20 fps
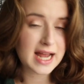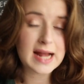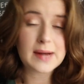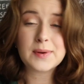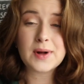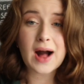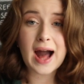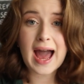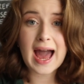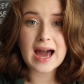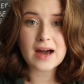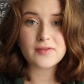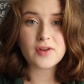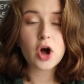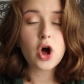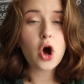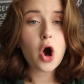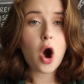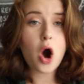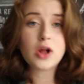I will have
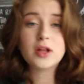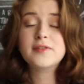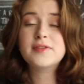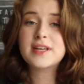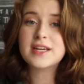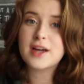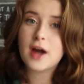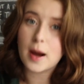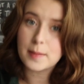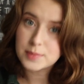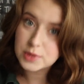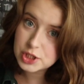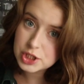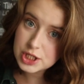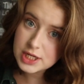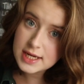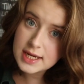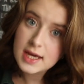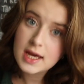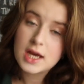all of the
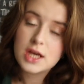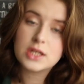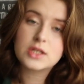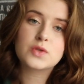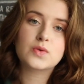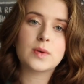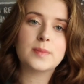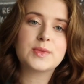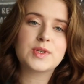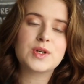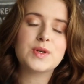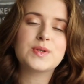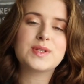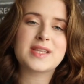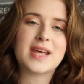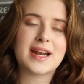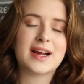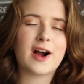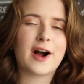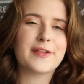Cupshe swimsuits
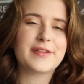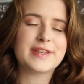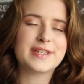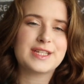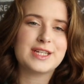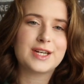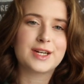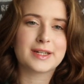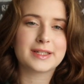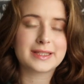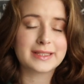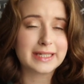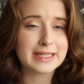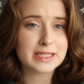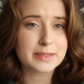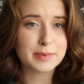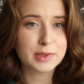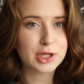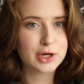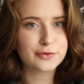that I got this year
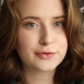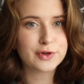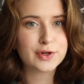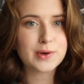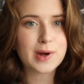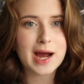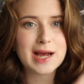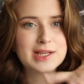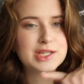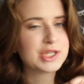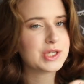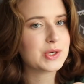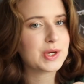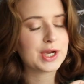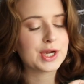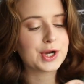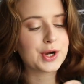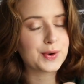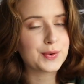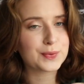linked below for you guys so you
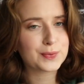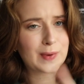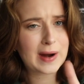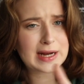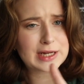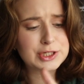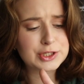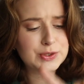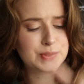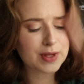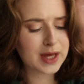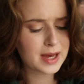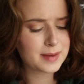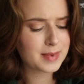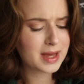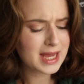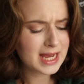can go right to them.